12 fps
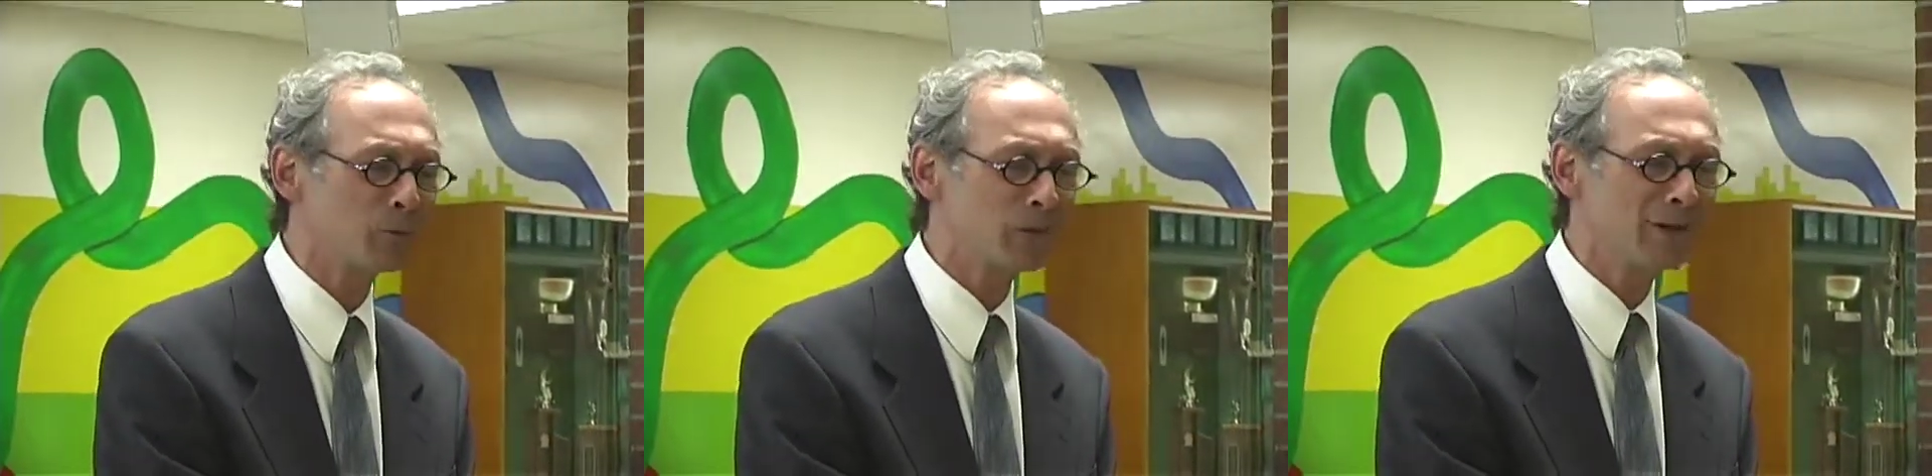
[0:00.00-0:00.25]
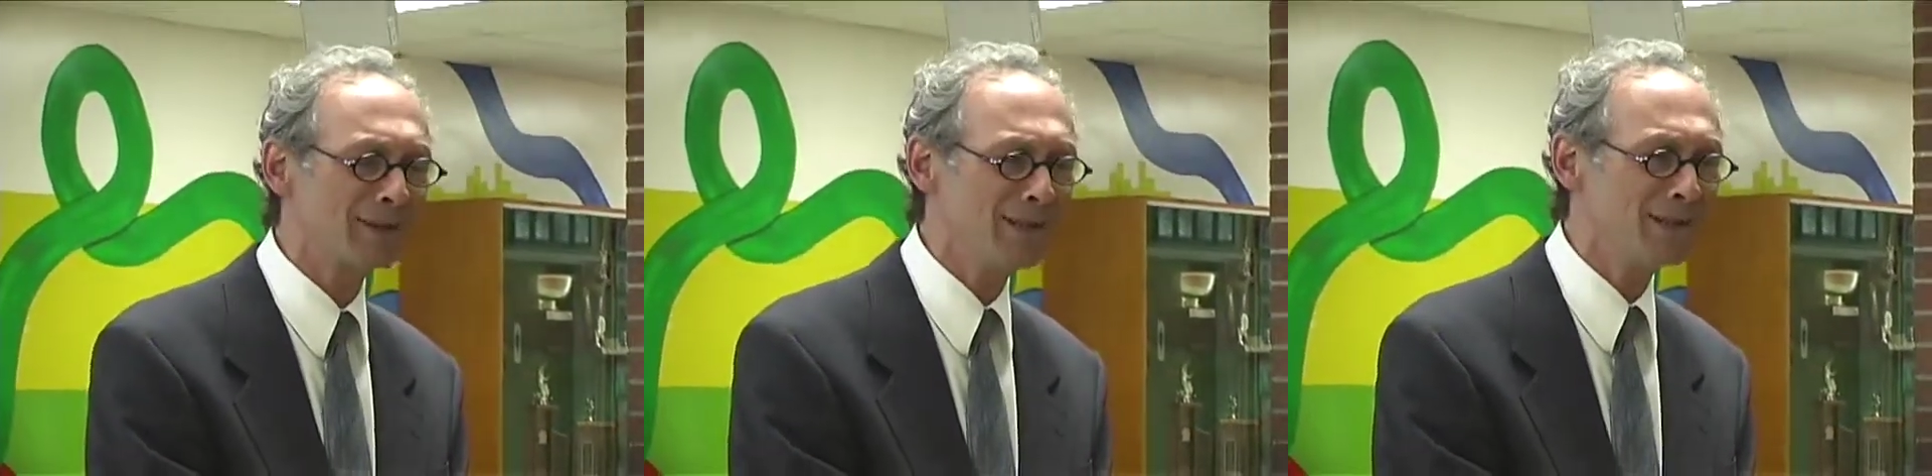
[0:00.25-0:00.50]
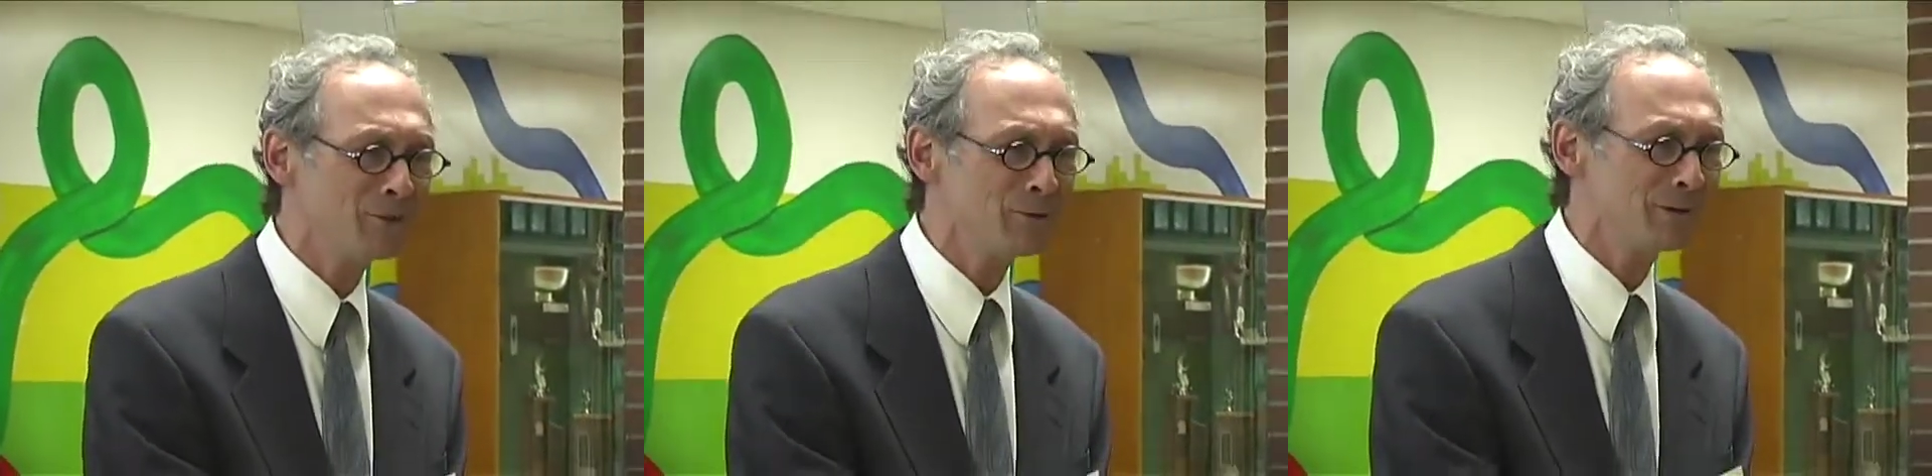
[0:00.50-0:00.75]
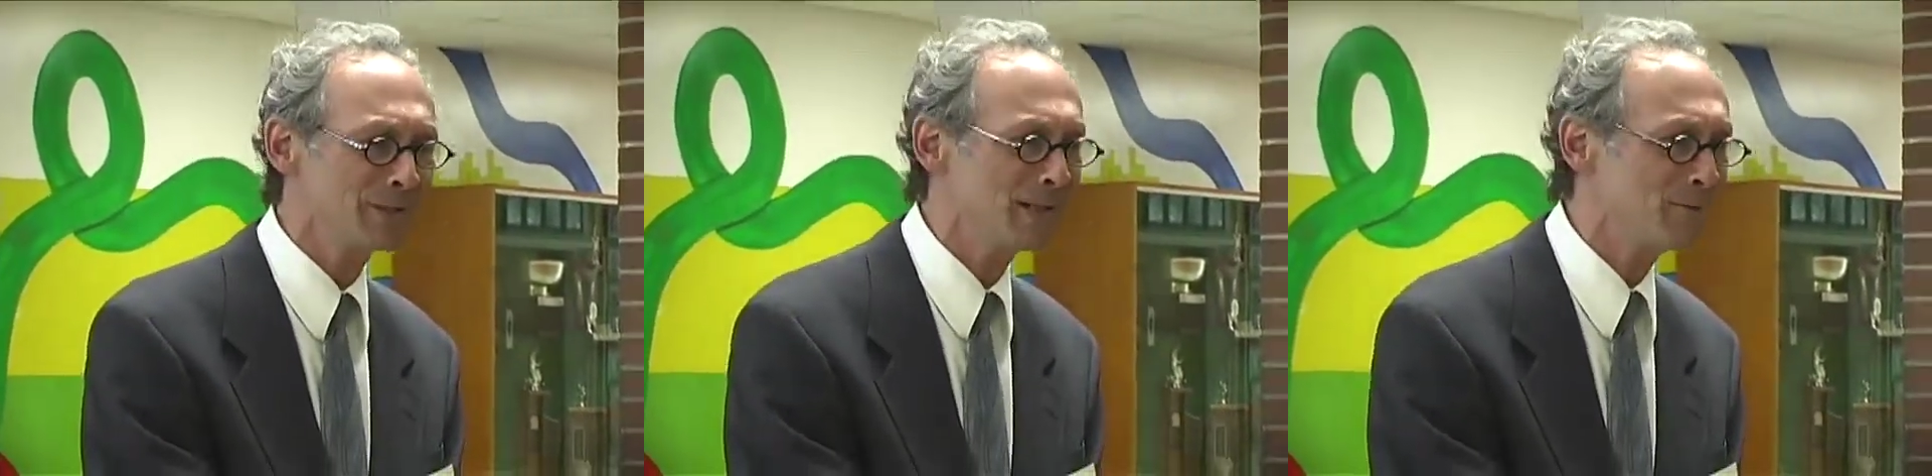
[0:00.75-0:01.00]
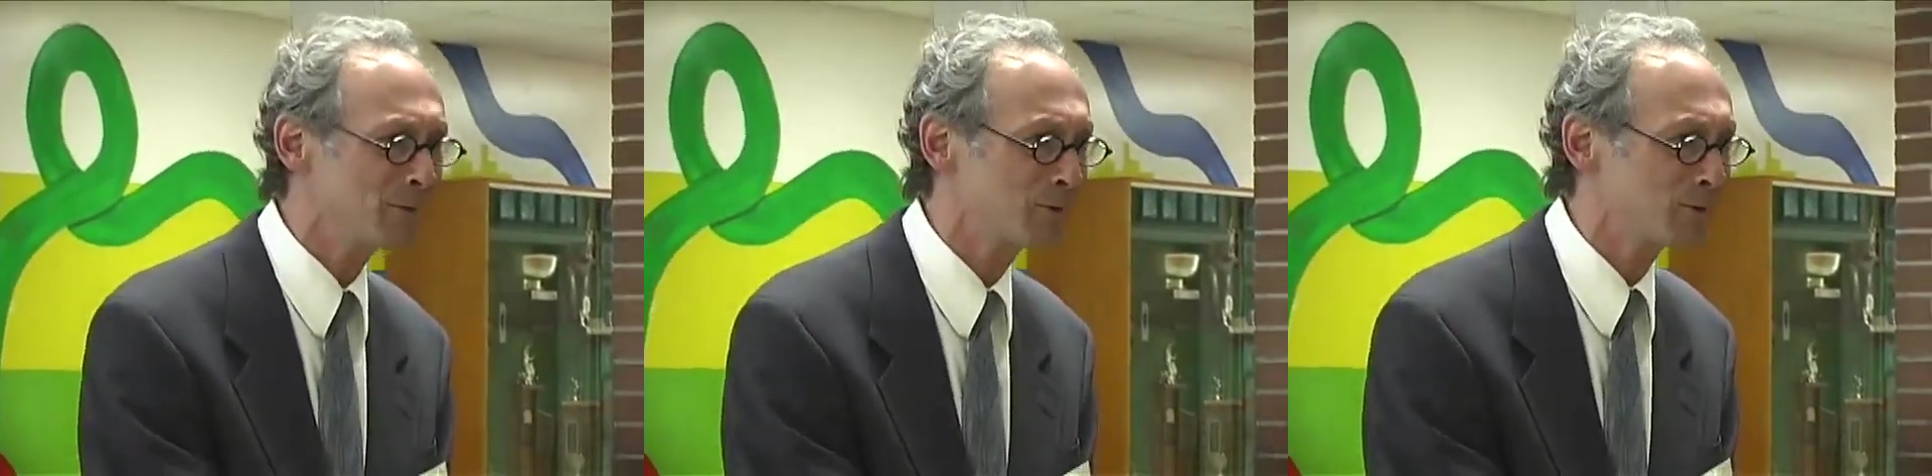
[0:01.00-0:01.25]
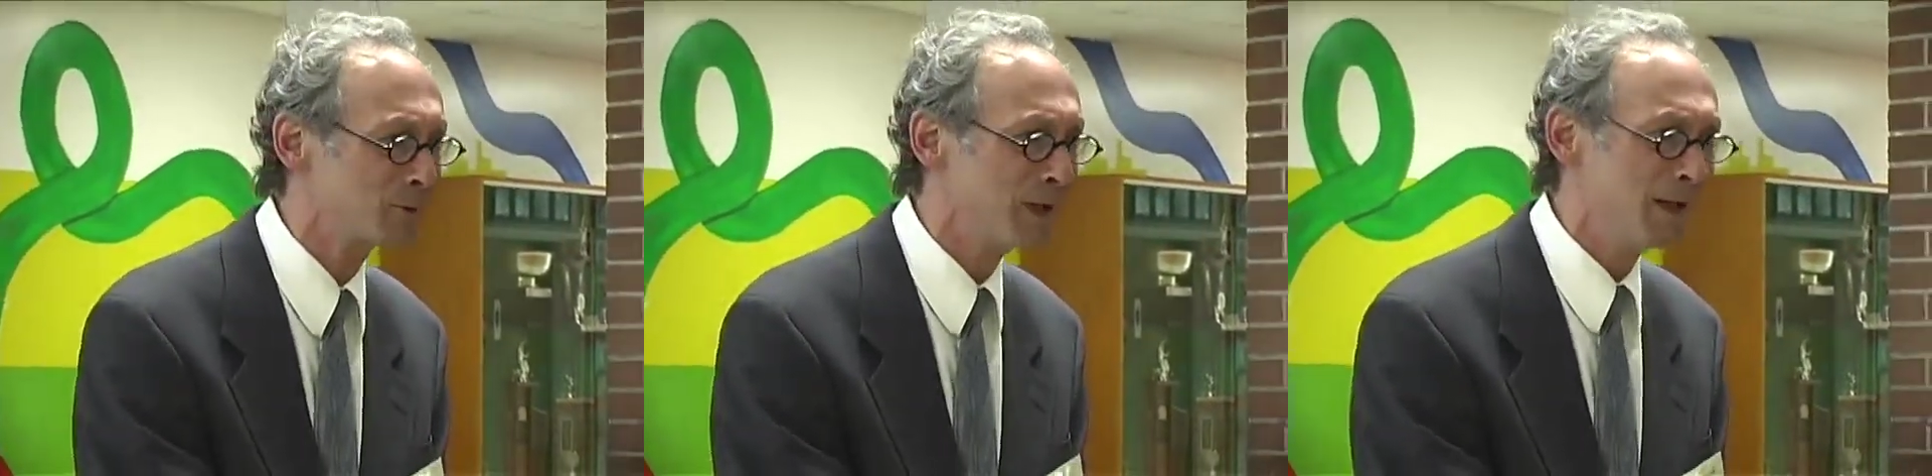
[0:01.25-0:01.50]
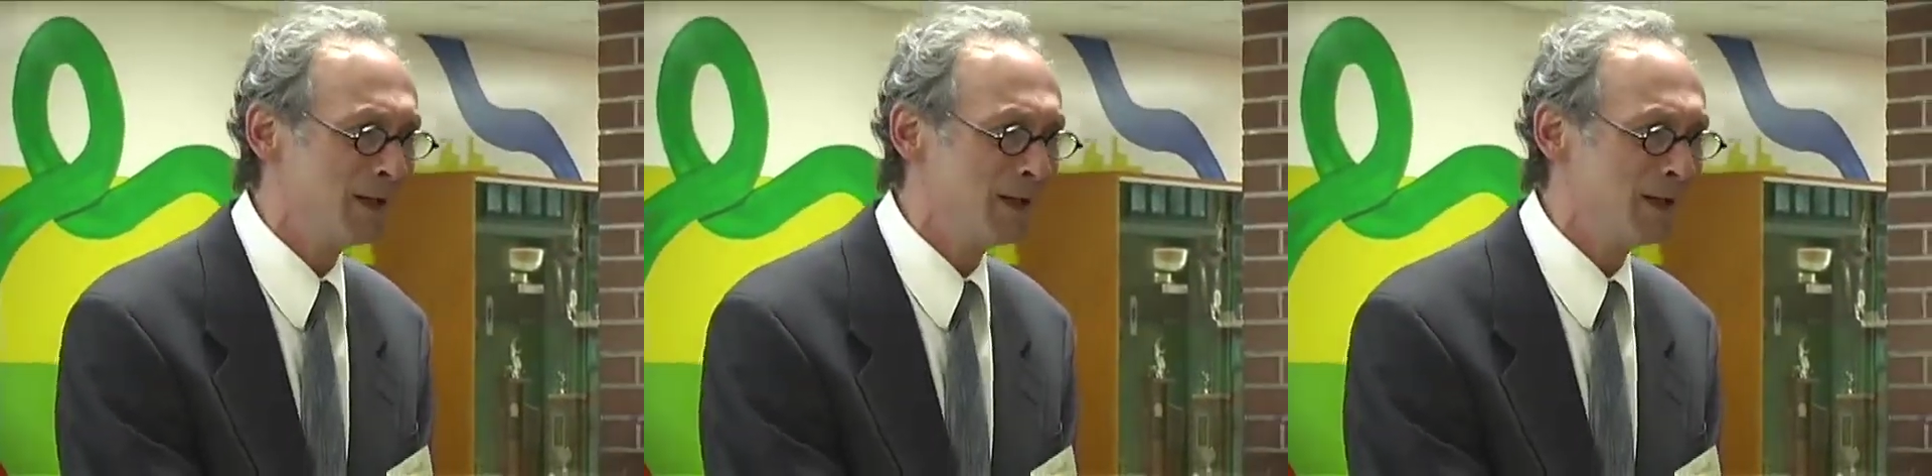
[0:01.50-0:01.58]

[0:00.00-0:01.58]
when a teacher is able to